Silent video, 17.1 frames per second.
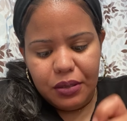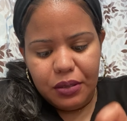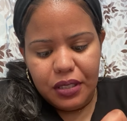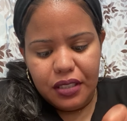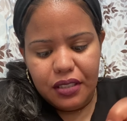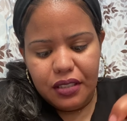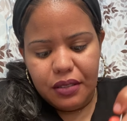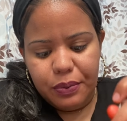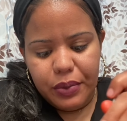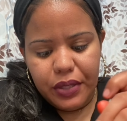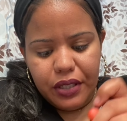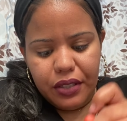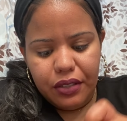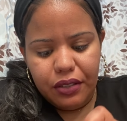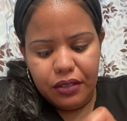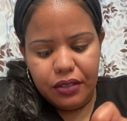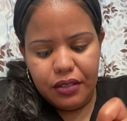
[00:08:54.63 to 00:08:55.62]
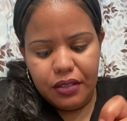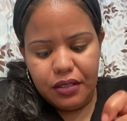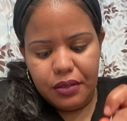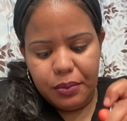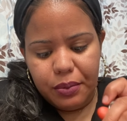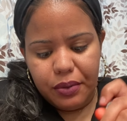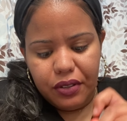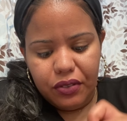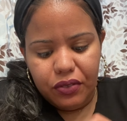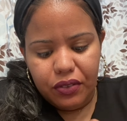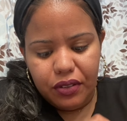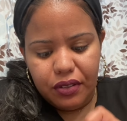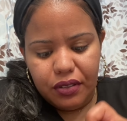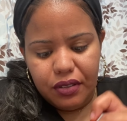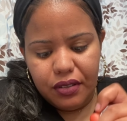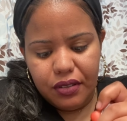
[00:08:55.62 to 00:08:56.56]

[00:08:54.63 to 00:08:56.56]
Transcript: this is better. This is perfect.